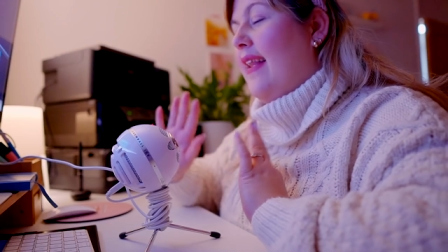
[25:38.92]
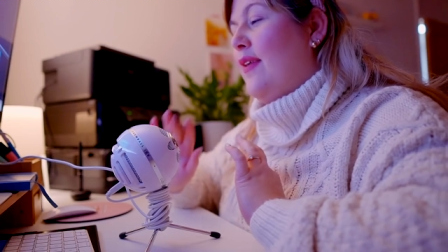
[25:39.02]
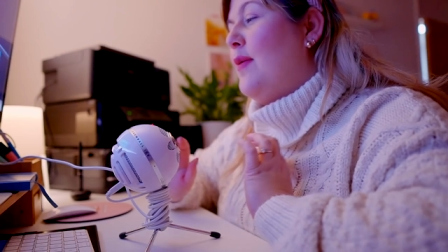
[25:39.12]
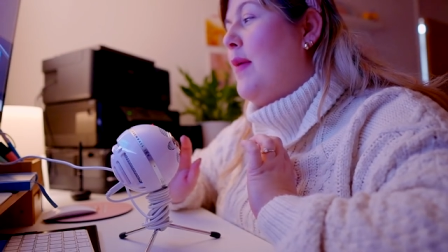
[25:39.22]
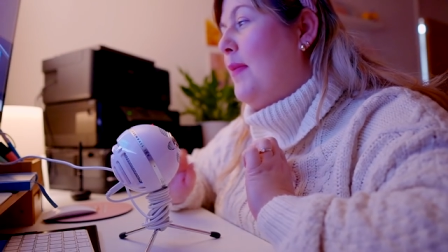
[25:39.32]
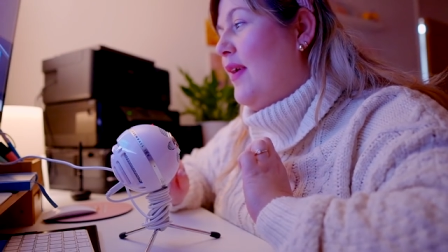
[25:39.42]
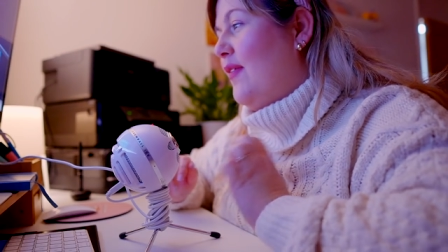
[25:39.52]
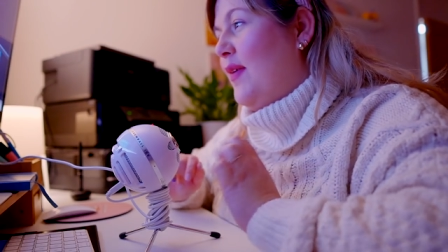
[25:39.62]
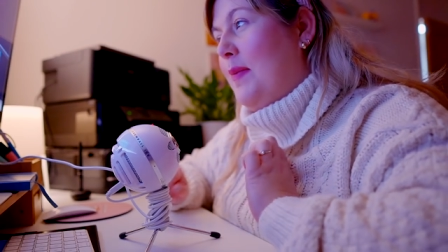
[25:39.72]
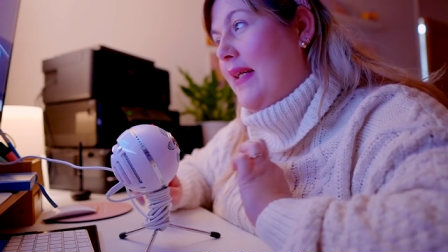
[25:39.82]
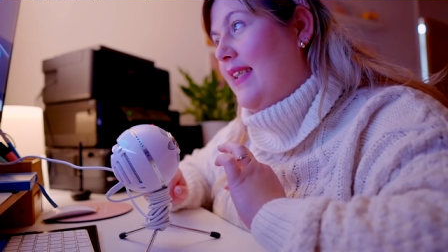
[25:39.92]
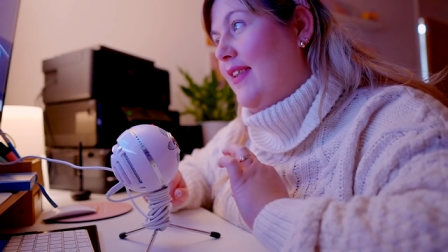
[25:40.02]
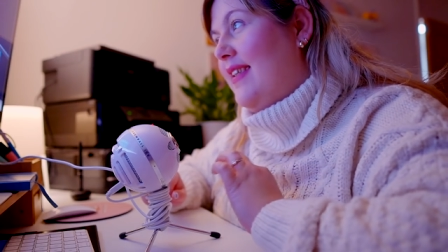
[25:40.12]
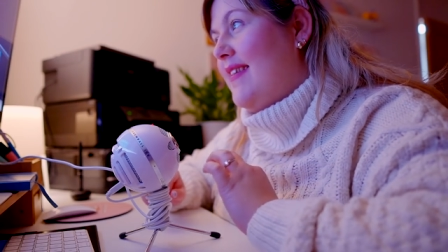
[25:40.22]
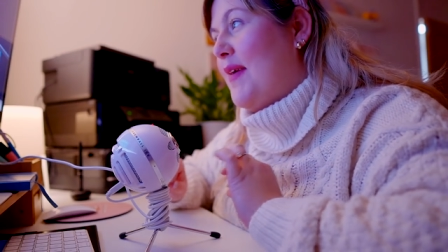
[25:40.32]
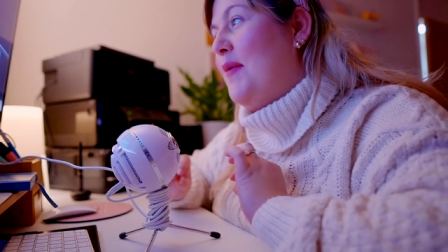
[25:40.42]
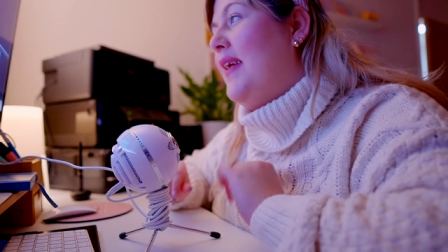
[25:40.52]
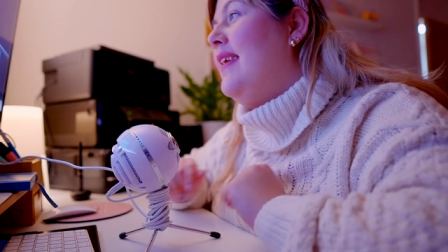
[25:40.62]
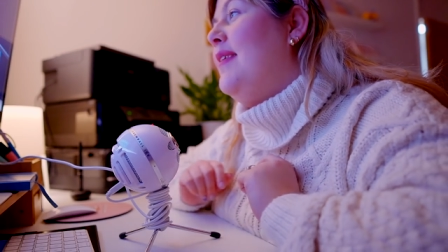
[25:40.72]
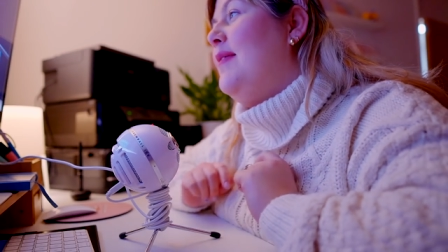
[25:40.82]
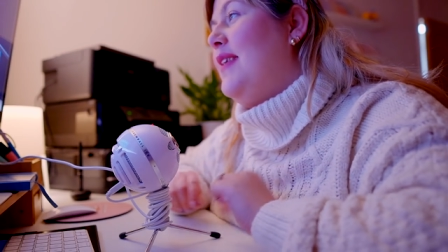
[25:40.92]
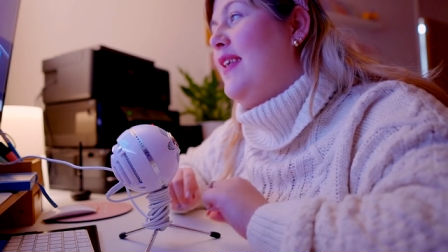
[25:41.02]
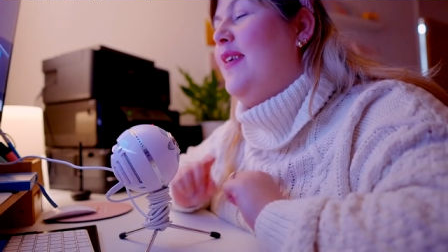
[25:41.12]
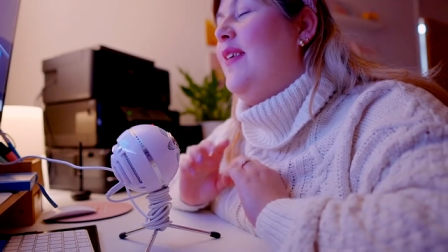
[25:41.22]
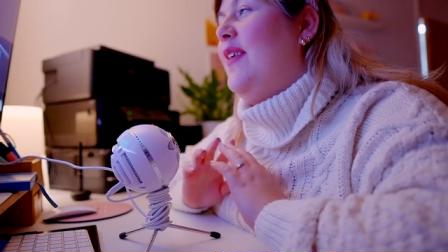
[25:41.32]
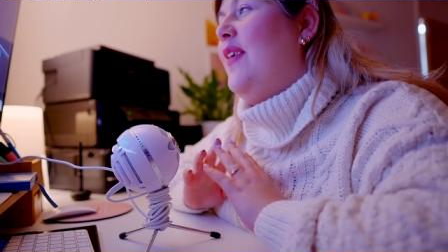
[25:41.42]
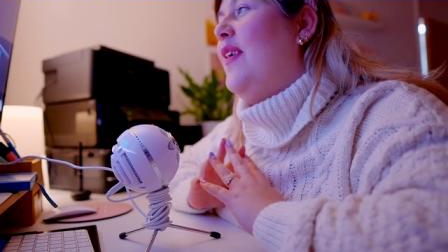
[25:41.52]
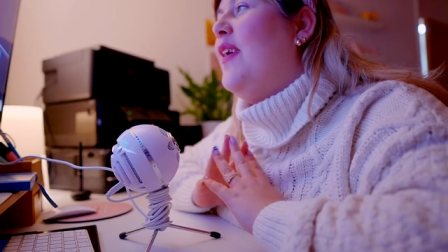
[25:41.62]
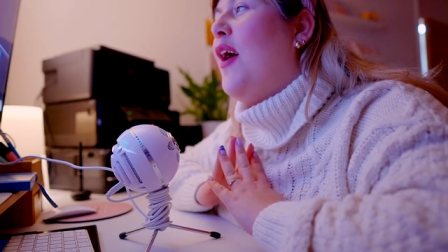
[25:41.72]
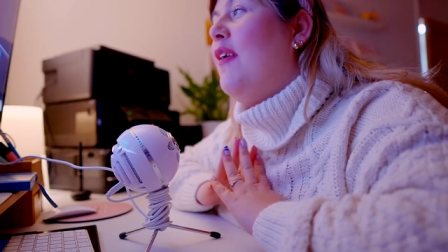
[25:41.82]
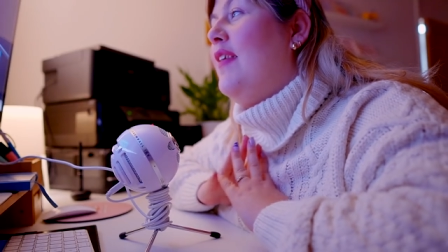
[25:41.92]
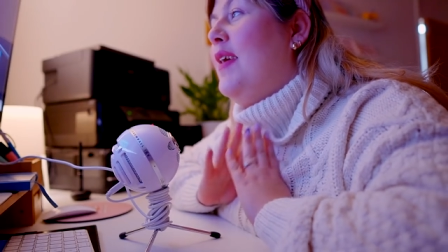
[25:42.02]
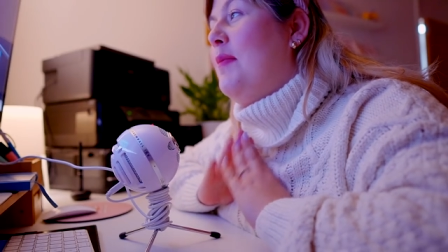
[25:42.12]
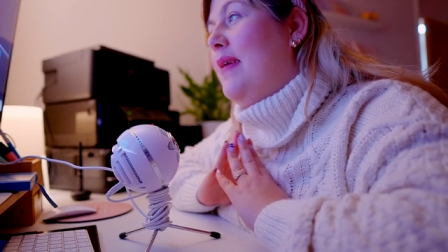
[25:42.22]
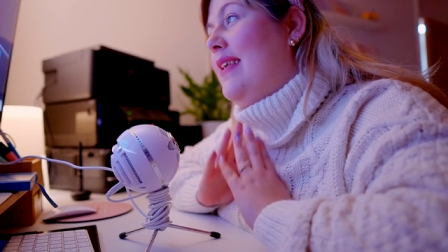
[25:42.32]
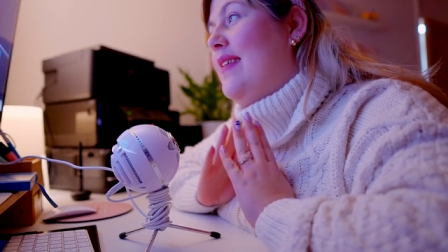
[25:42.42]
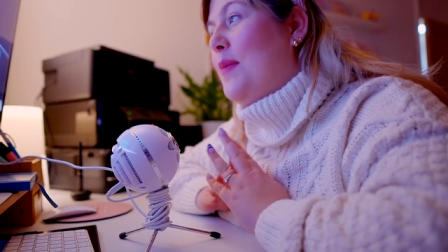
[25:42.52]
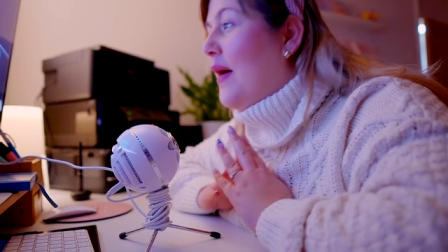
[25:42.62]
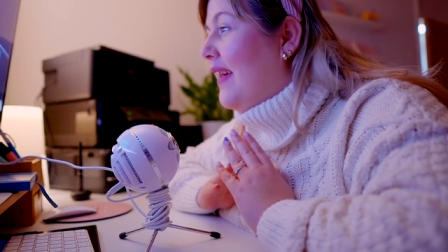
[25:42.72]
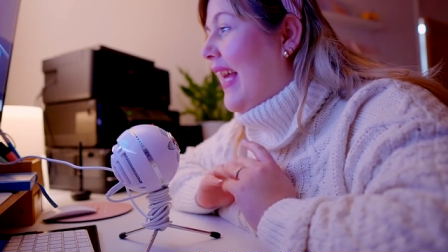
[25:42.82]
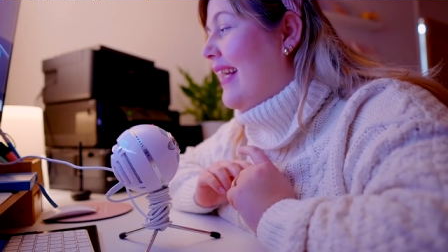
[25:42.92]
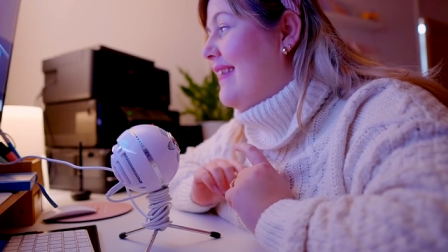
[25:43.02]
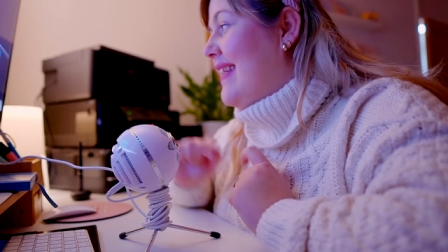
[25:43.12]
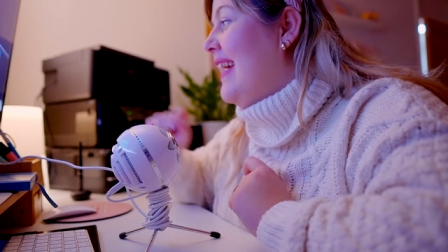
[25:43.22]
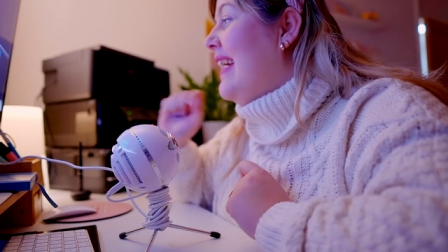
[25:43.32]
Hello my beautiful patrons and welcome to another Coffee Beans podcast.